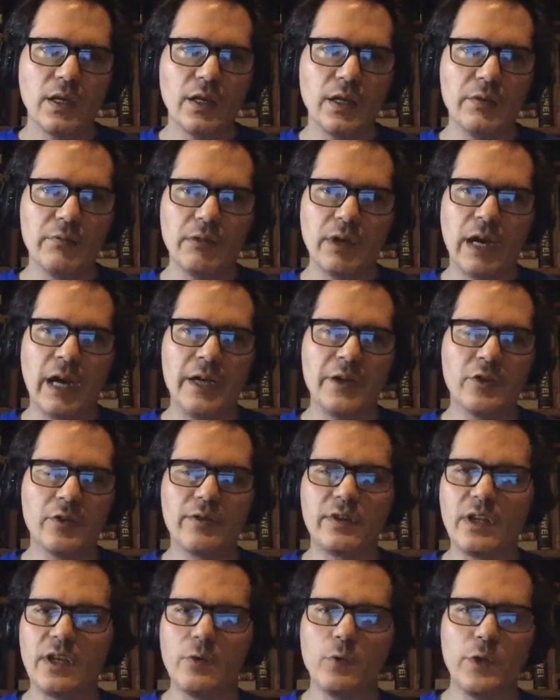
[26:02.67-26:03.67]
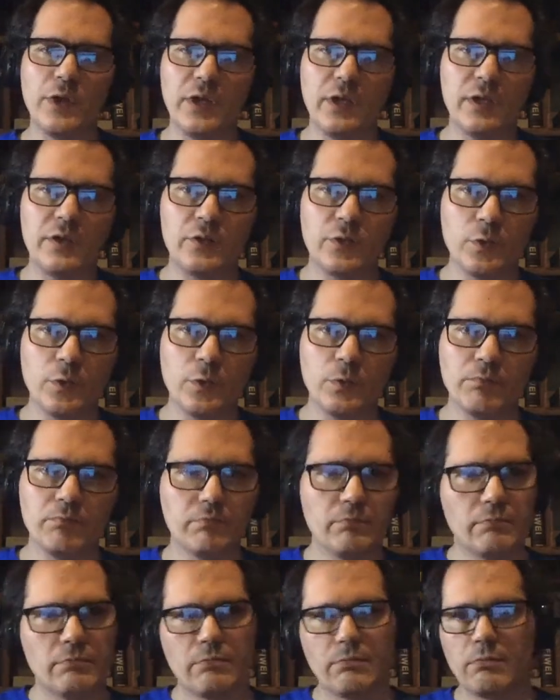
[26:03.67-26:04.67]
I don't think we need to
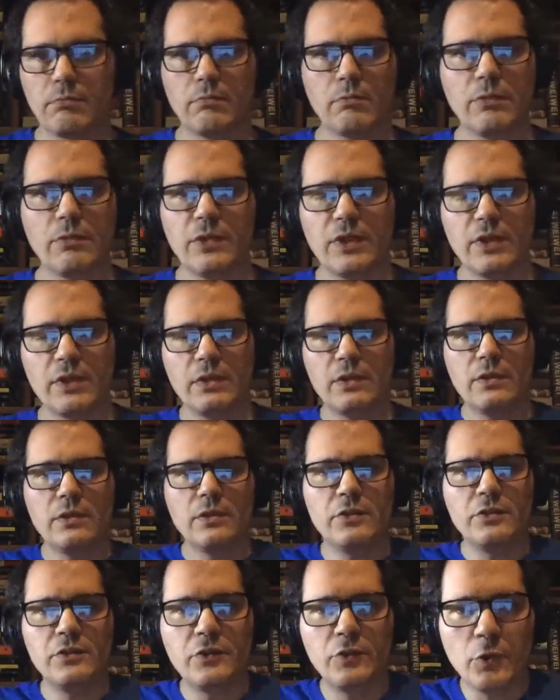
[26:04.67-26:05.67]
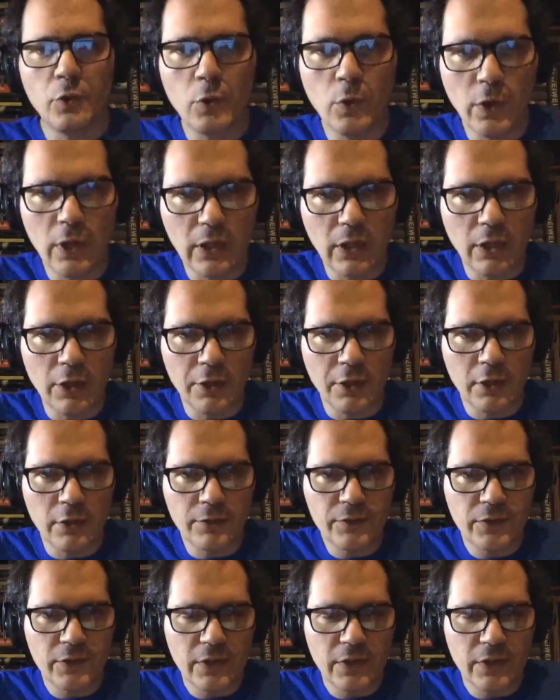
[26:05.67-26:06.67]
do a lot
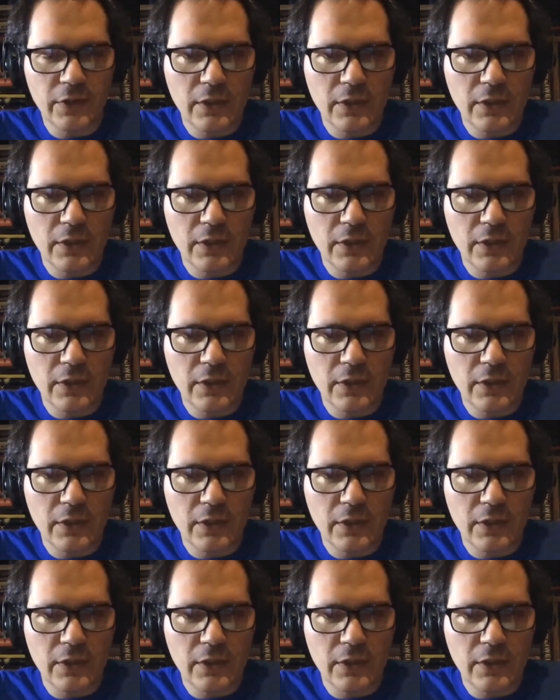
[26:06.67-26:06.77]
of.